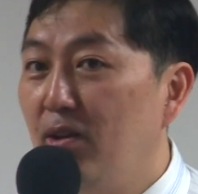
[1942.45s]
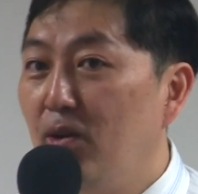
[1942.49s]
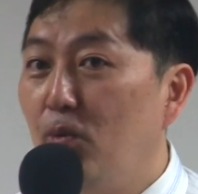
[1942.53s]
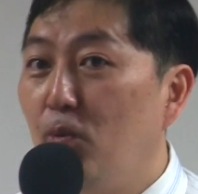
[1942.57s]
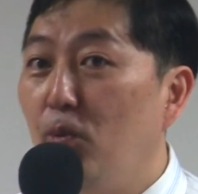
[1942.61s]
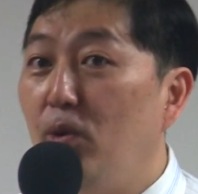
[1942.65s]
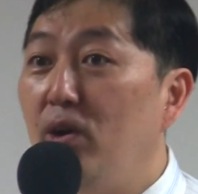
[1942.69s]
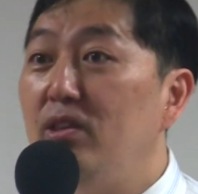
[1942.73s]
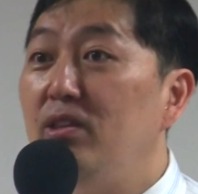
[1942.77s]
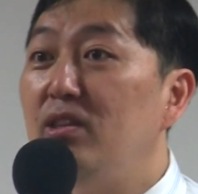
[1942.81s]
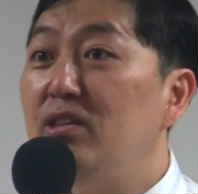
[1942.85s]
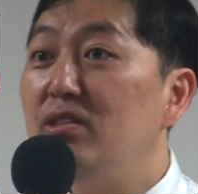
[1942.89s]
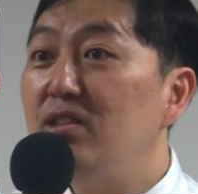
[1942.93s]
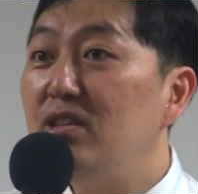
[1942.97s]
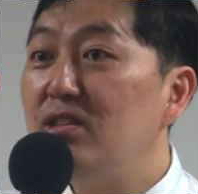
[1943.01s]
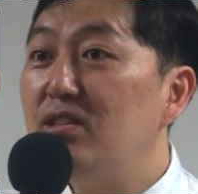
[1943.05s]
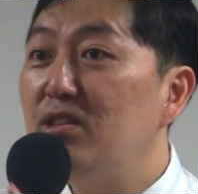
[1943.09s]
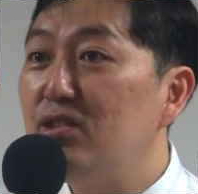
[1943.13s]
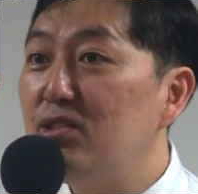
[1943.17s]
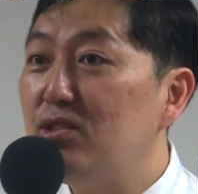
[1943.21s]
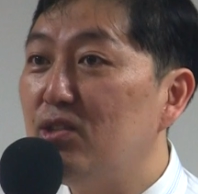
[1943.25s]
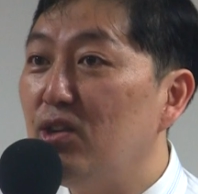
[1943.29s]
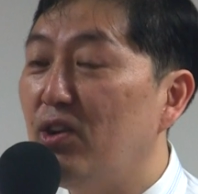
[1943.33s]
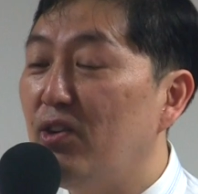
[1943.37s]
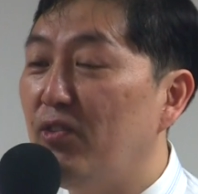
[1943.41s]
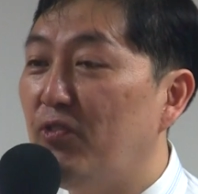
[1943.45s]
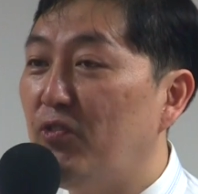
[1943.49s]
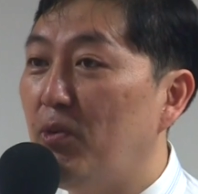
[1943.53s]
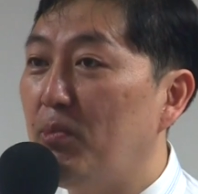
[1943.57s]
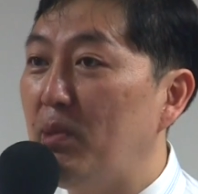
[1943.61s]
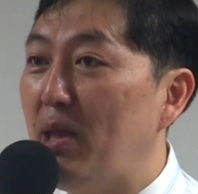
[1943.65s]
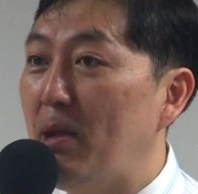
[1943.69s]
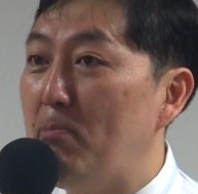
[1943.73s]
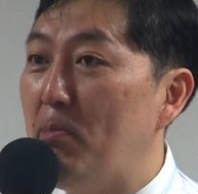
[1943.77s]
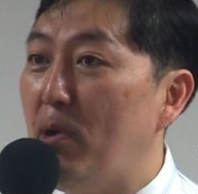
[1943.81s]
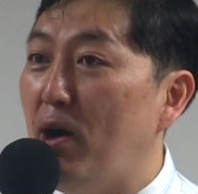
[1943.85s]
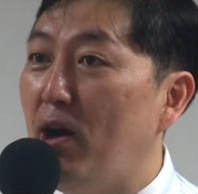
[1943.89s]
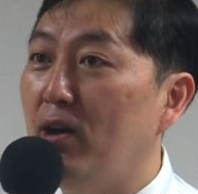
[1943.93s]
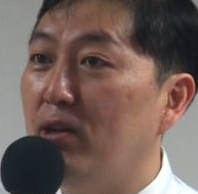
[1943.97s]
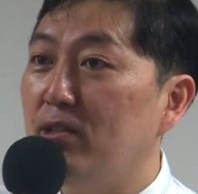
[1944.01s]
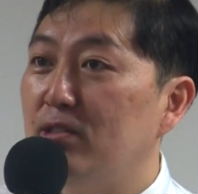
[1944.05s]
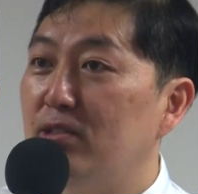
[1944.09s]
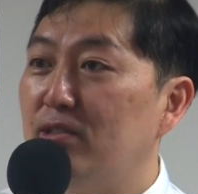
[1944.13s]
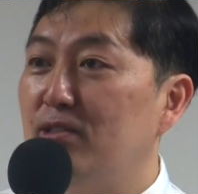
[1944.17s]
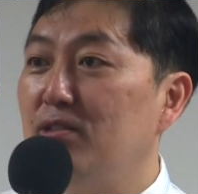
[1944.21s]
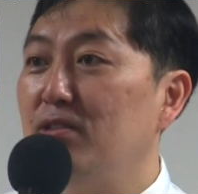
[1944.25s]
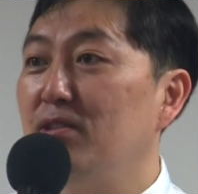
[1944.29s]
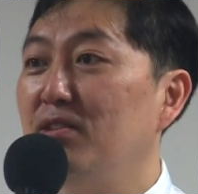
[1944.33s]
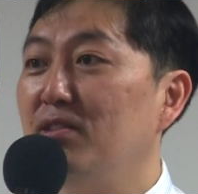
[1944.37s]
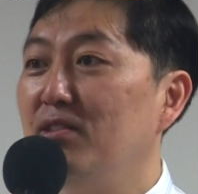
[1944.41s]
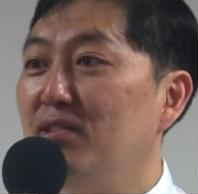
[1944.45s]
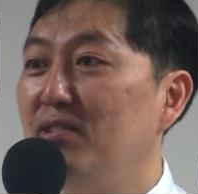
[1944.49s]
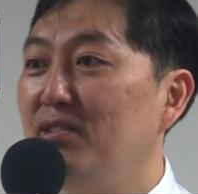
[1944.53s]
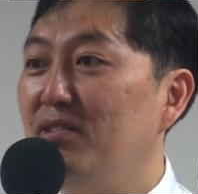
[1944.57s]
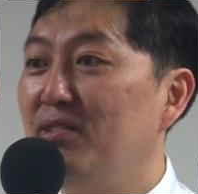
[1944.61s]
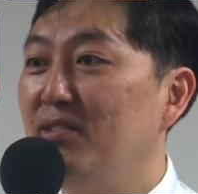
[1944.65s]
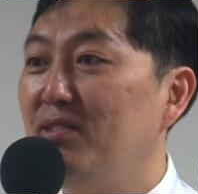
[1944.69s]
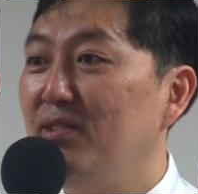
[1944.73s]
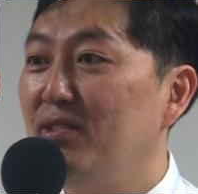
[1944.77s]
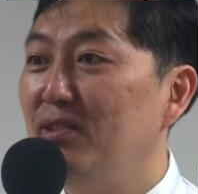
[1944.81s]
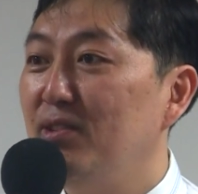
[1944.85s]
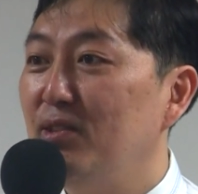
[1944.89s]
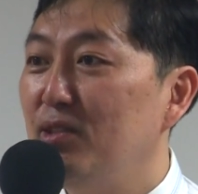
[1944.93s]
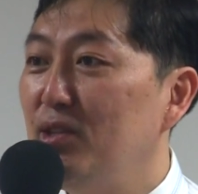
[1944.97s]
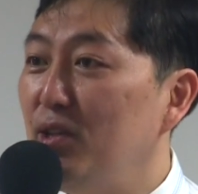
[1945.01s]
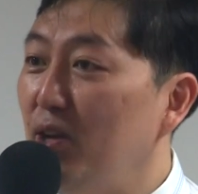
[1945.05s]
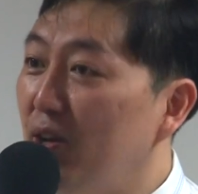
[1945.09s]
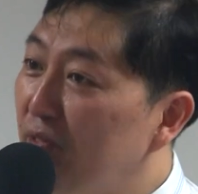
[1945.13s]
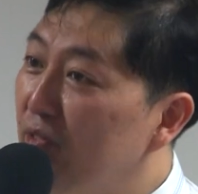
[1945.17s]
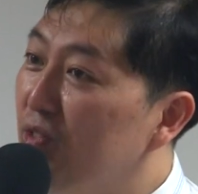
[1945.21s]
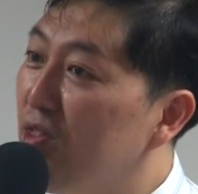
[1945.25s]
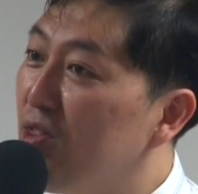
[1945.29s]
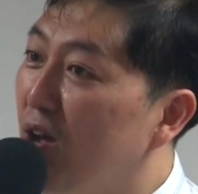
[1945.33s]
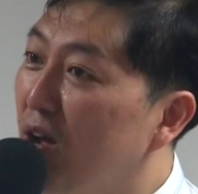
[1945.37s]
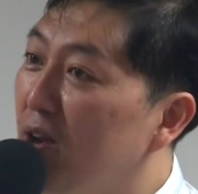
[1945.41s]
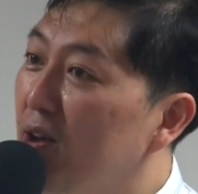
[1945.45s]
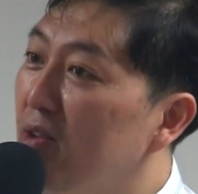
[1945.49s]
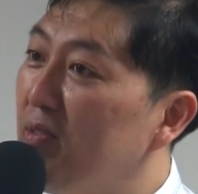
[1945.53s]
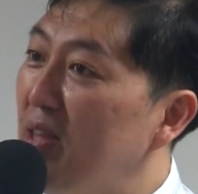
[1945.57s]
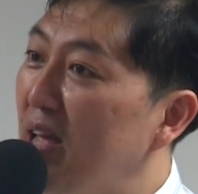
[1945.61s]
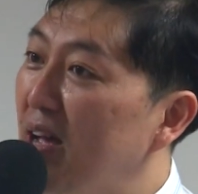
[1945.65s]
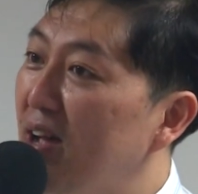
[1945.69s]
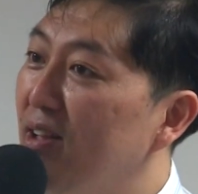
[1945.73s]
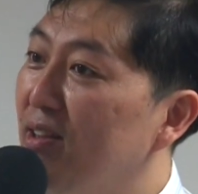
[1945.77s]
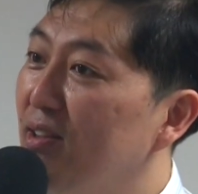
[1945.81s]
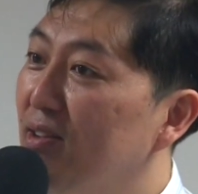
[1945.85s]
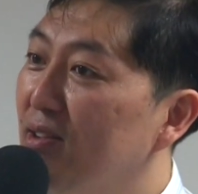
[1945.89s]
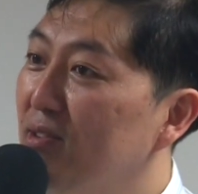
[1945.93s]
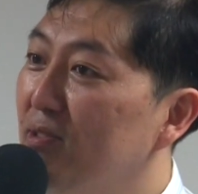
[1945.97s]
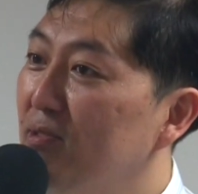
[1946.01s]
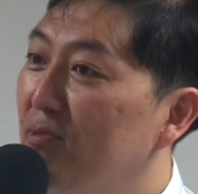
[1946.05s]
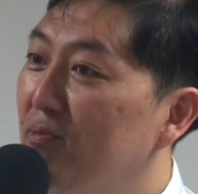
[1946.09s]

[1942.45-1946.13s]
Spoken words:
What does he deserve from that boss? You ever thought of that?